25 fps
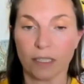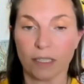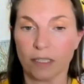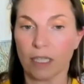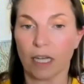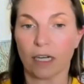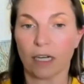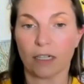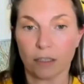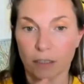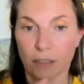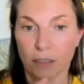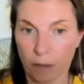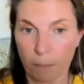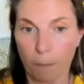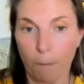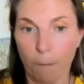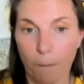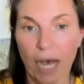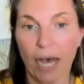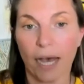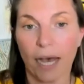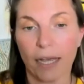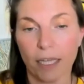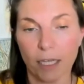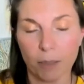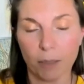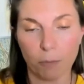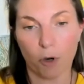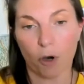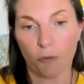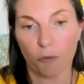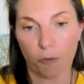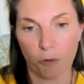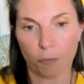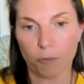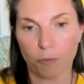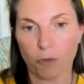start buying more
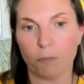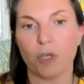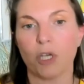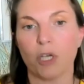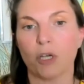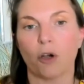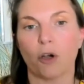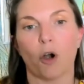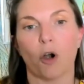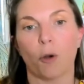from the B Corps.